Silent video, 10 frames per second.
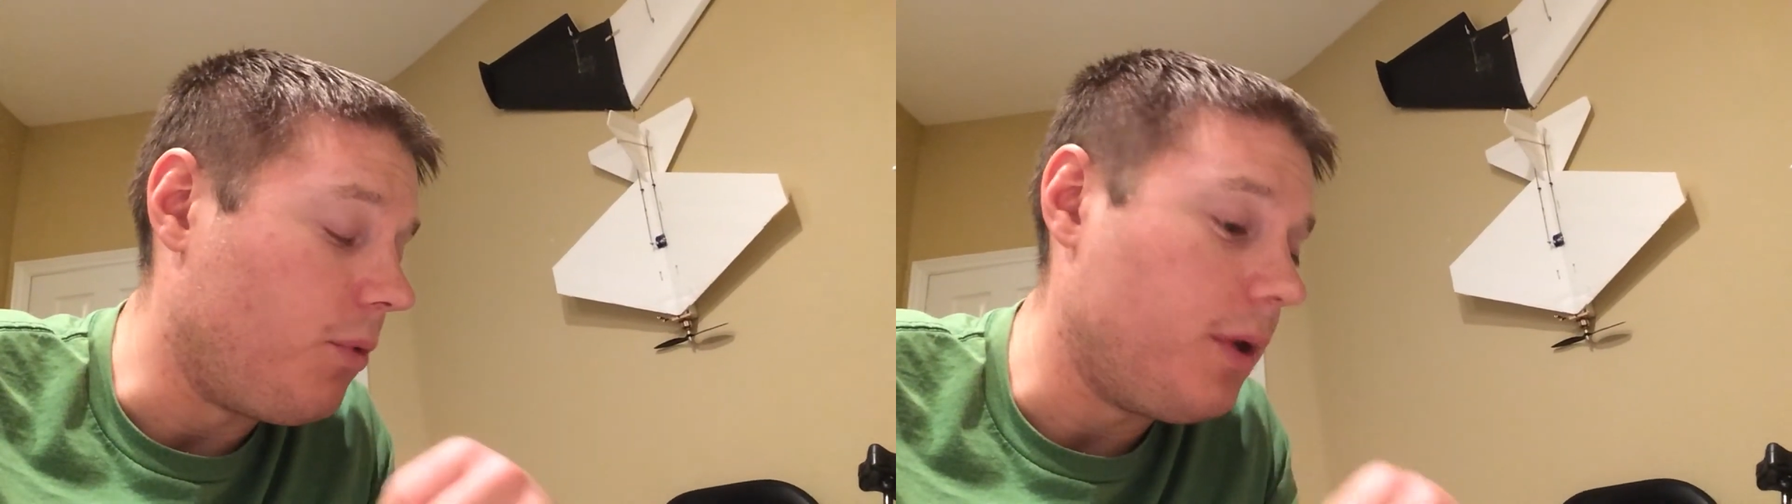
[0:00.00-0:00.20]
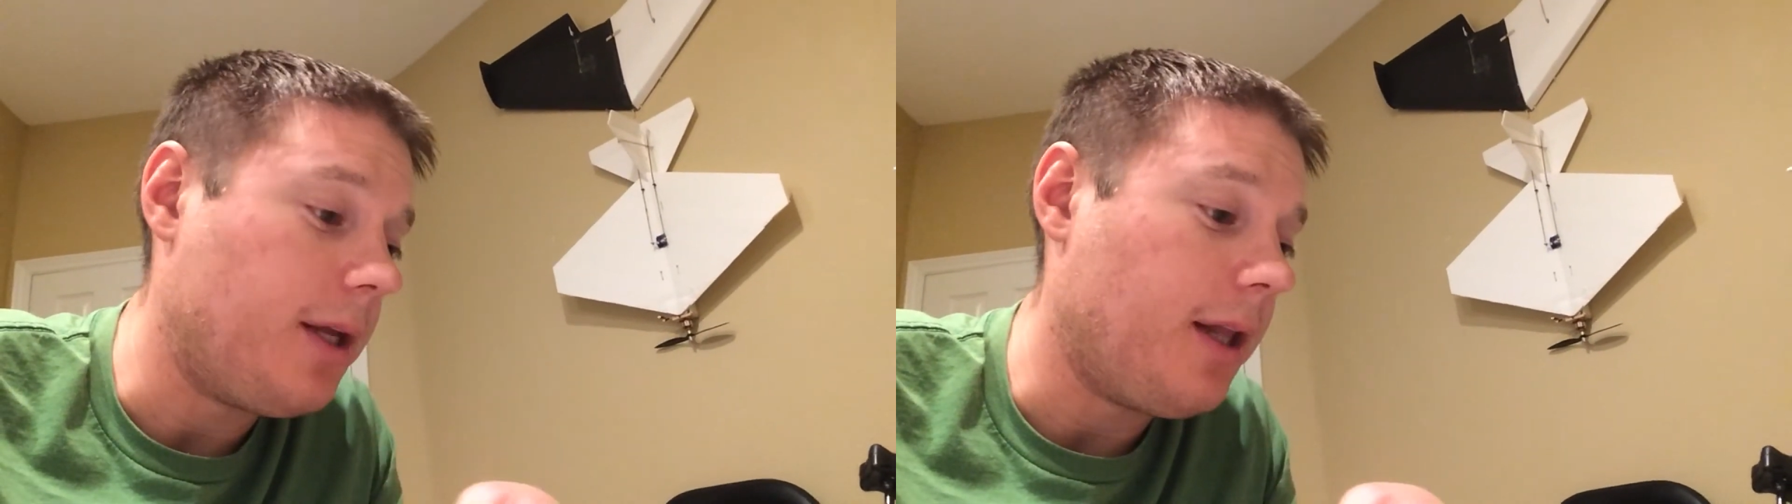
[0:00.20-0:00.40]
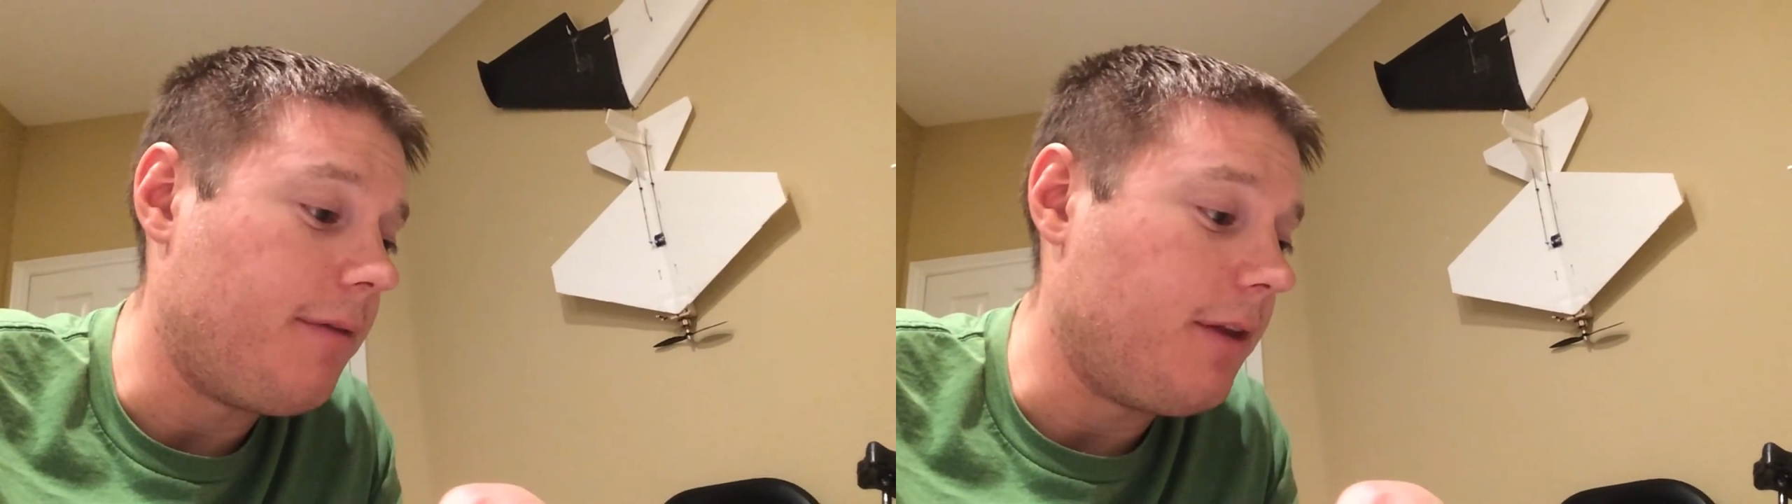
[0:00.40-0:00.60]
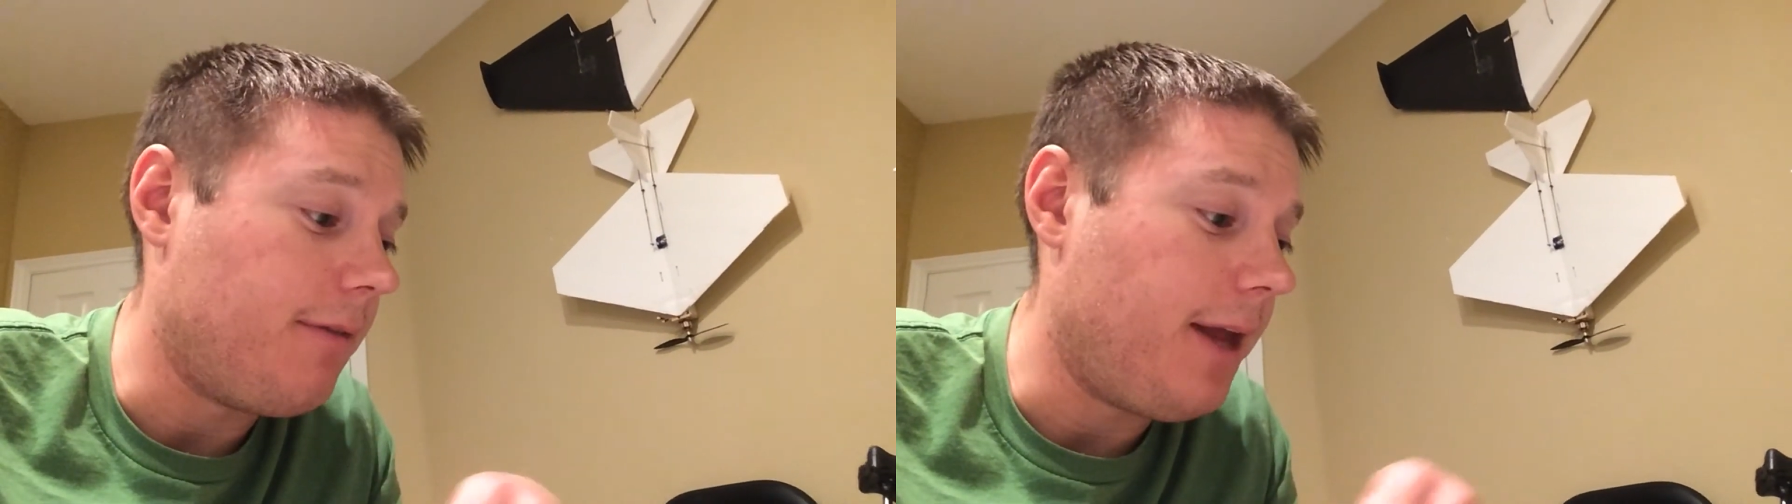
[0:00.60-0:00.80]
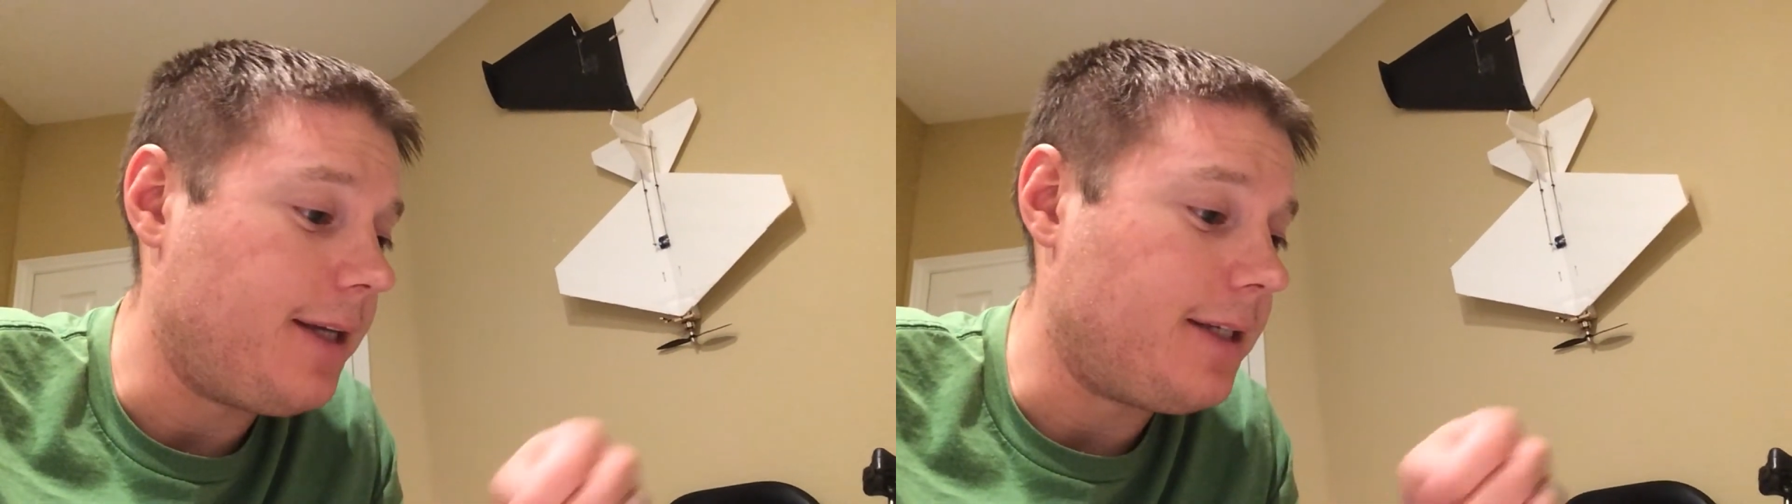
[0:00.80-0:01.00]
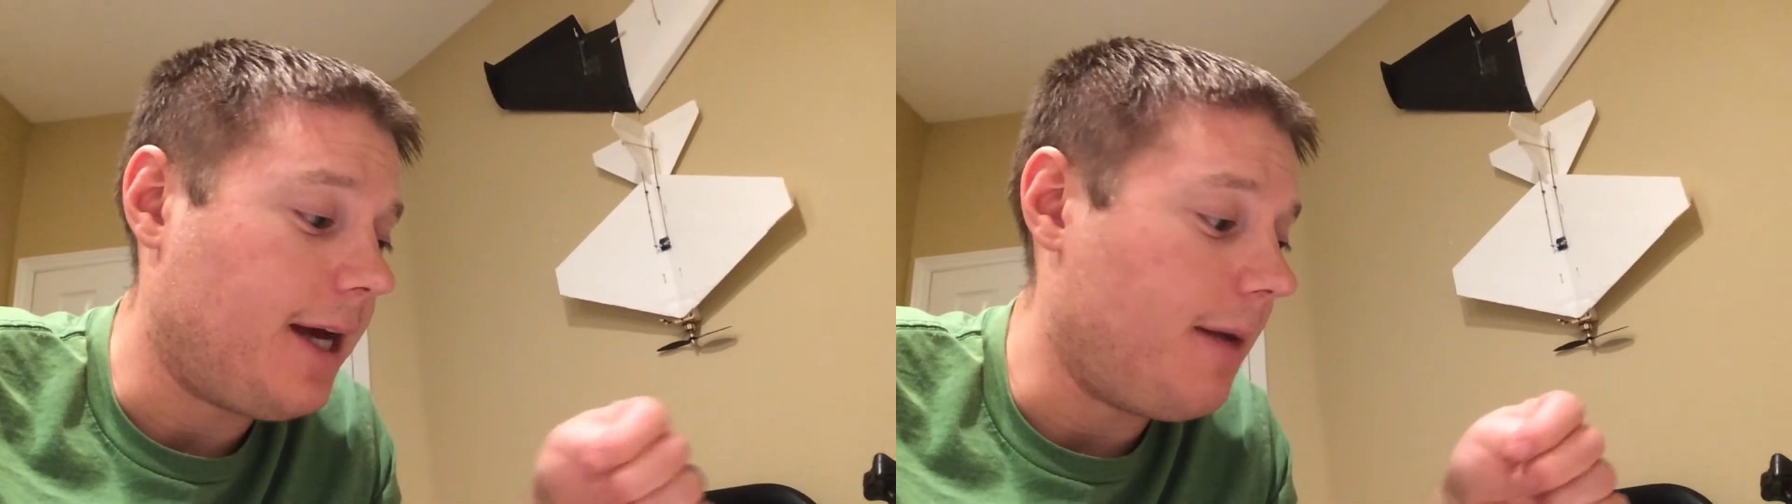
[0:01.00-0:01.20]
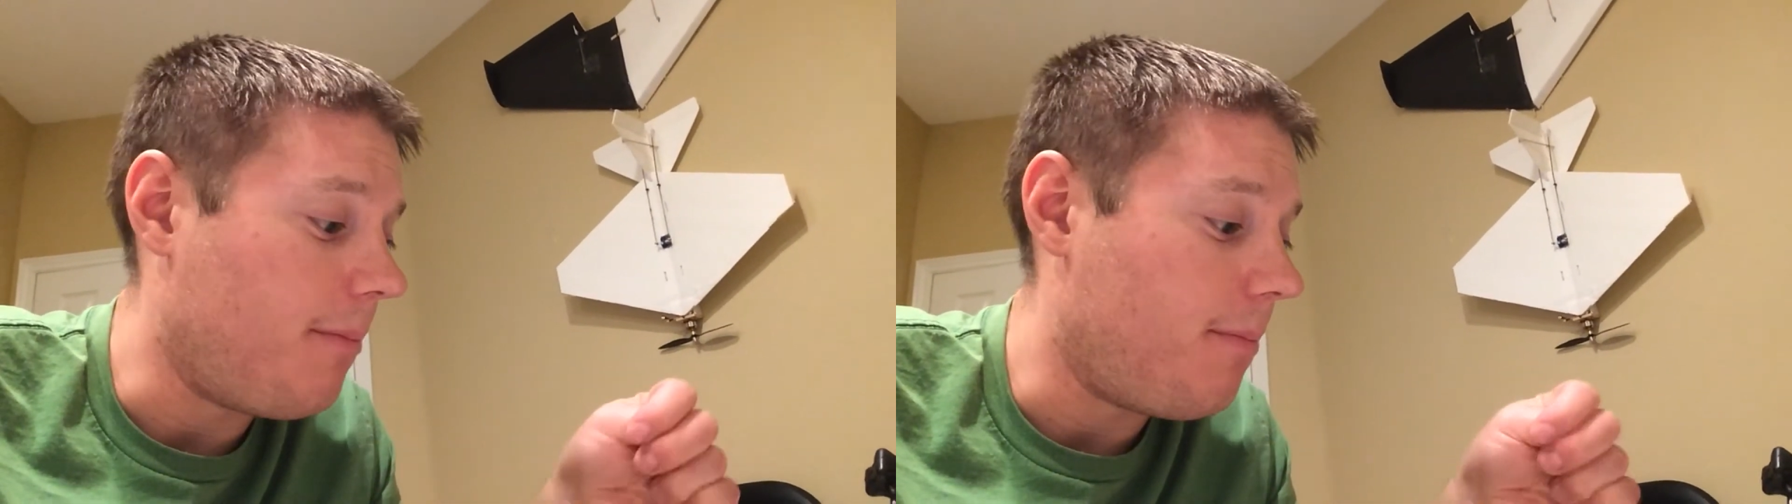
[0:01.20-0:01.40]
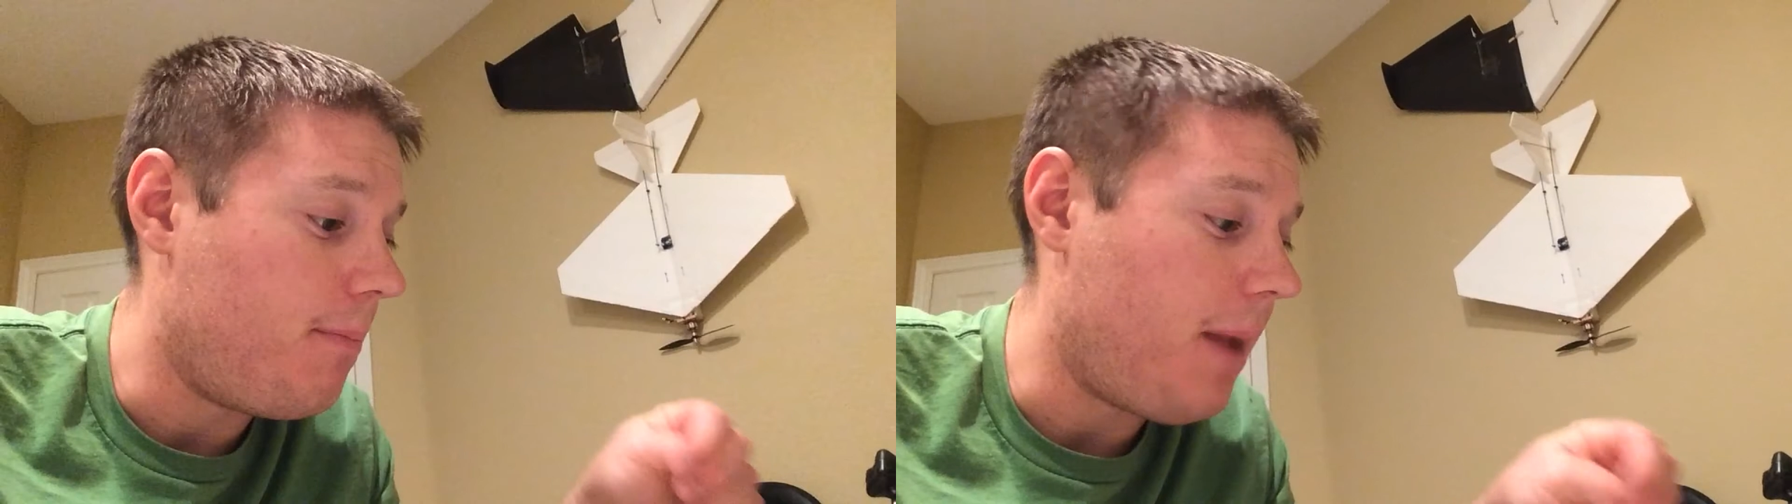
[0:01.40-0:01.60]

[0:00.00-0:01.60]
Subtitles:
really loving the flight time.